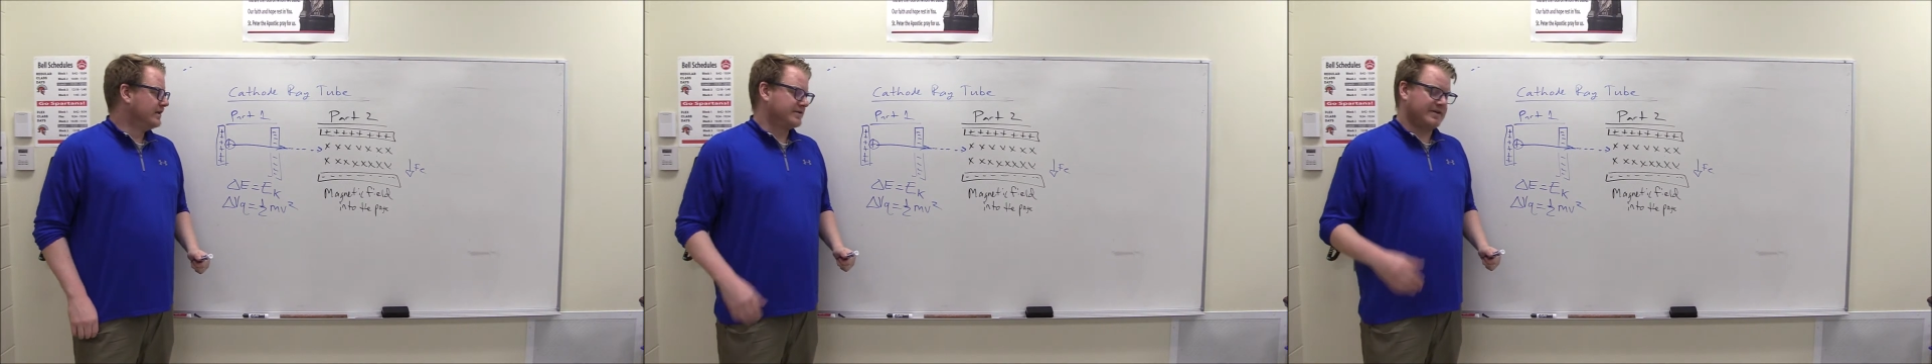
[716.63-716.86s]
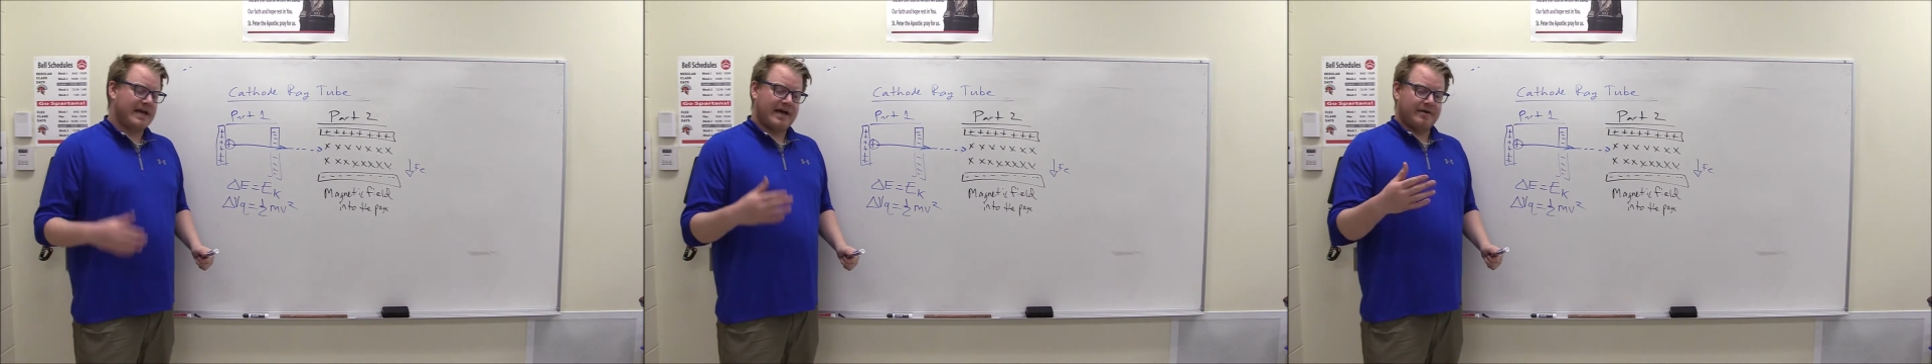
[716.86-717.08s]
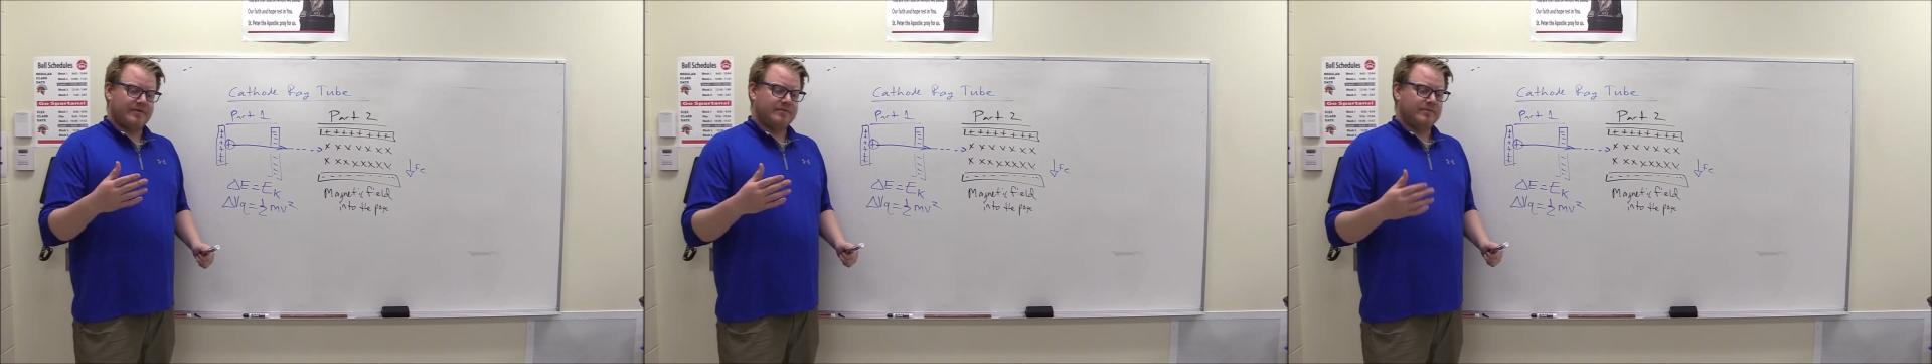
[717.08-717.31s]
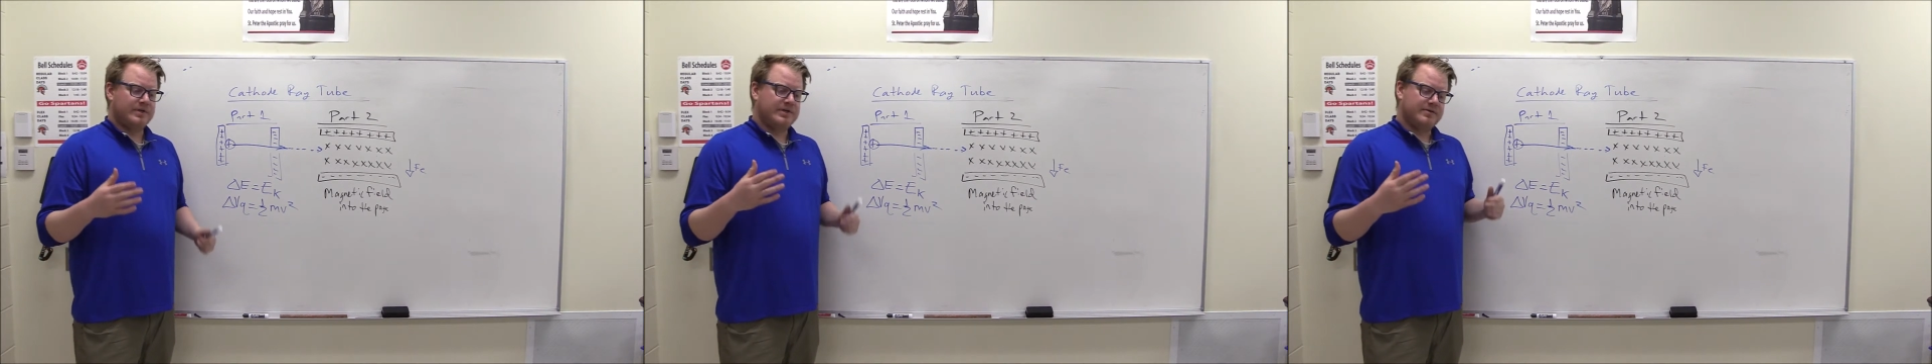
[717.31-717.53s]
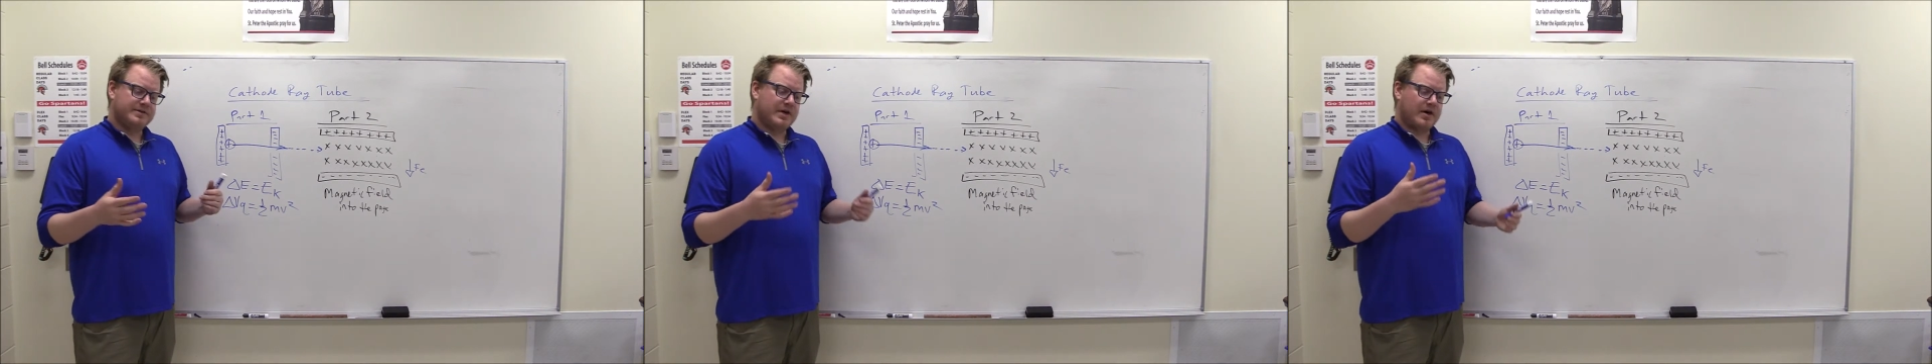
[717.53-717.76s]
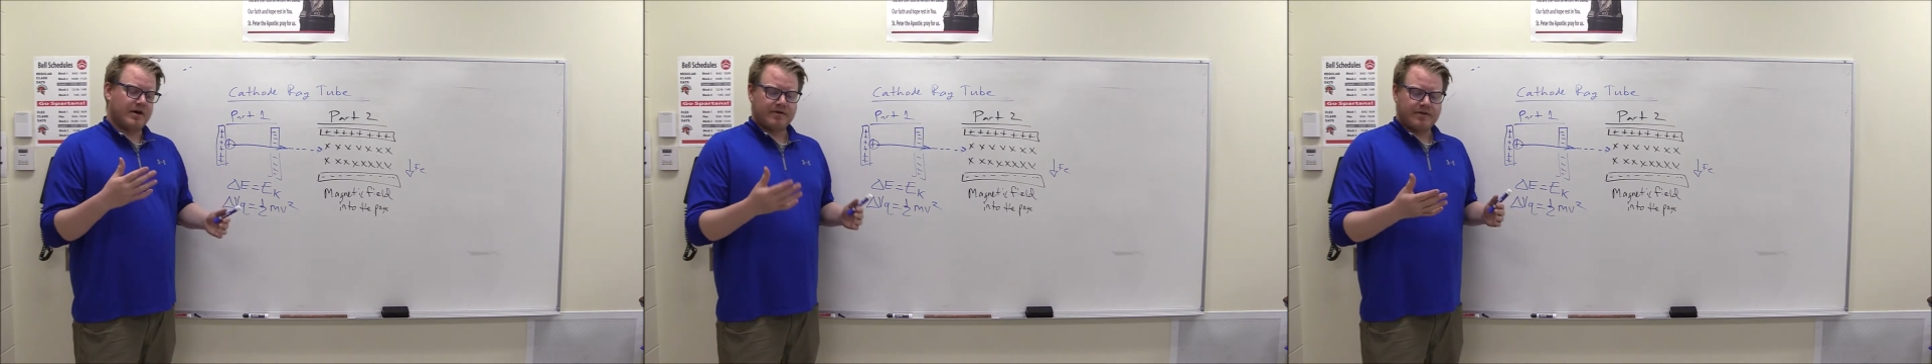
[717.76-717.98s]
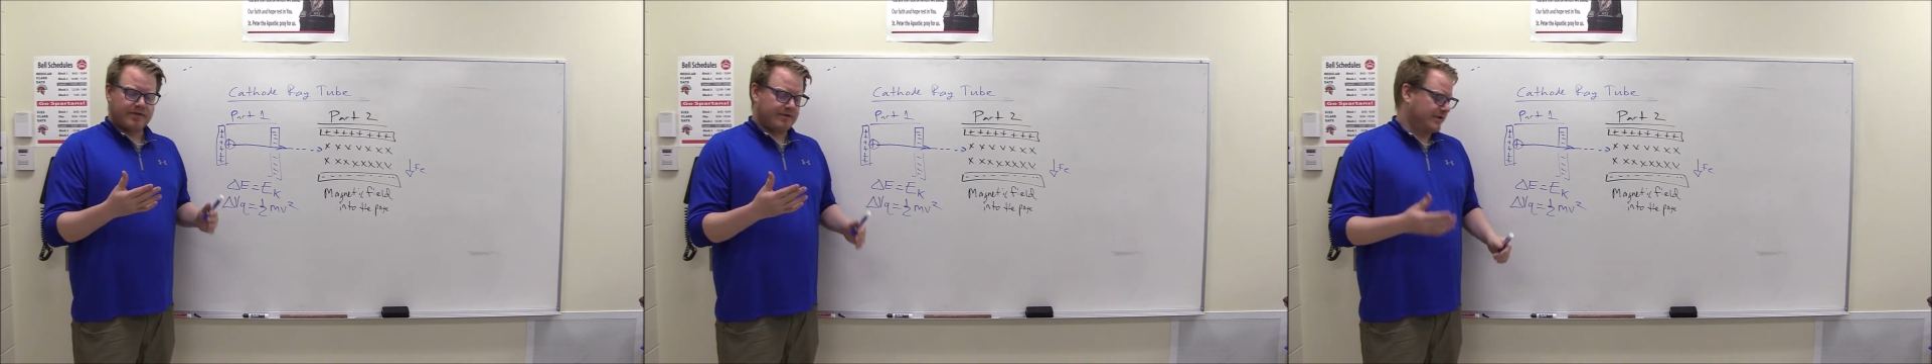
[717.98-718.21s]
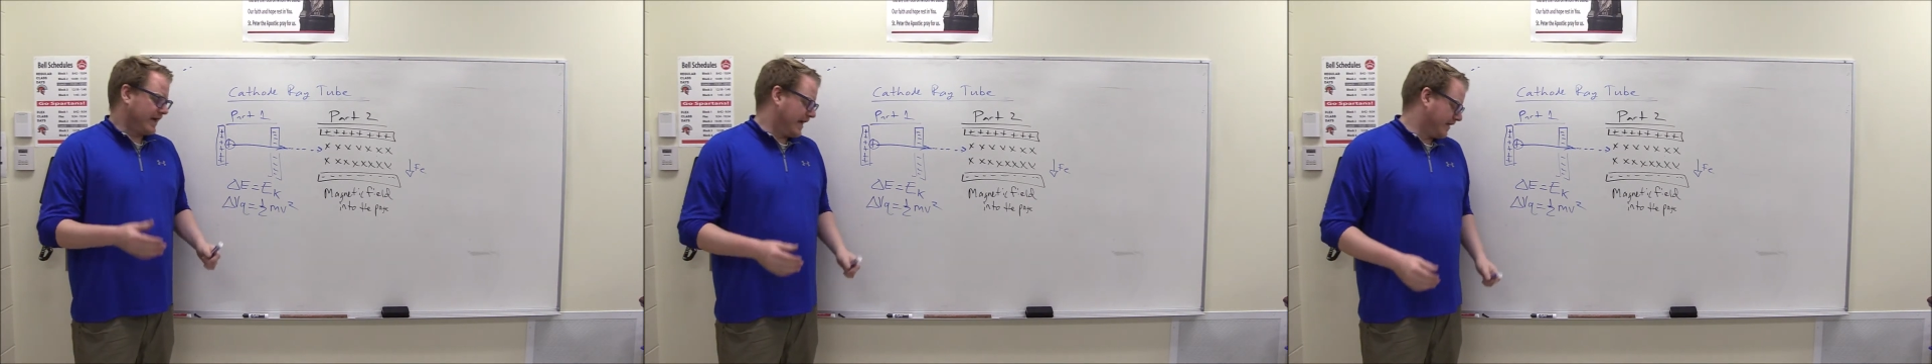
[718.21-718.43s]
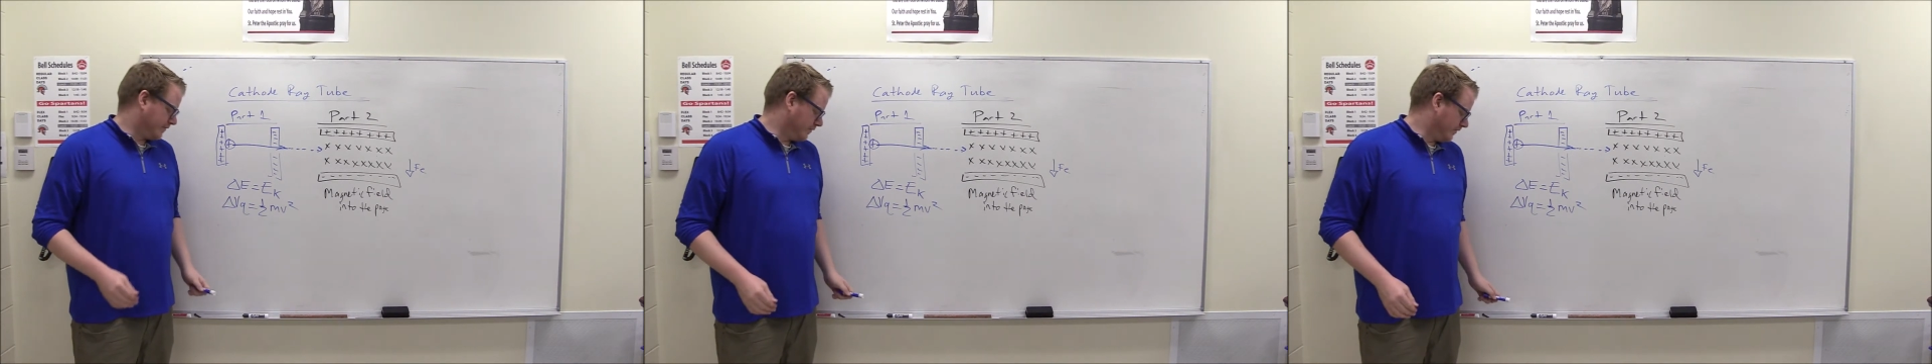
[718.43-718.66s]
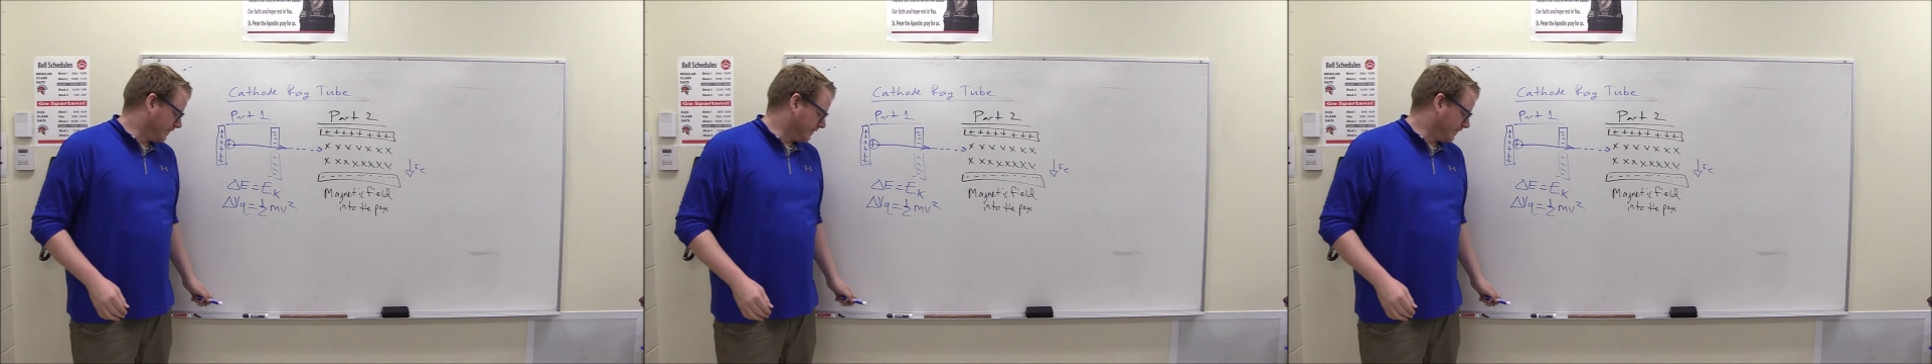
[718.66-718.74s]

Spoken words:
So yeah, we use our third hand rule